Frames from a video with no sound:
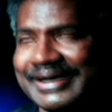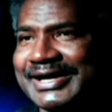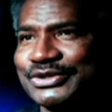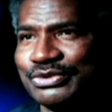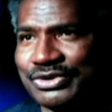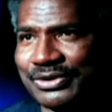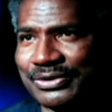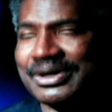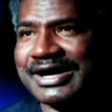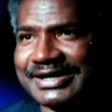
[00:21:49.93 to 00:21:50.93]
get to
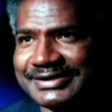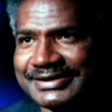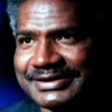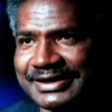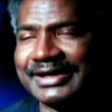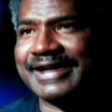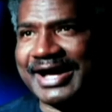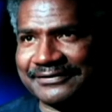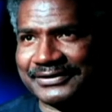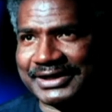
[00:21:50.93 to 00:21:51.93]
know us in
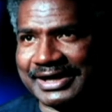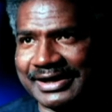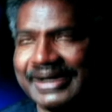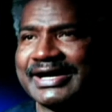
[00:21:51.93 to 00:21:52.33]
Africa,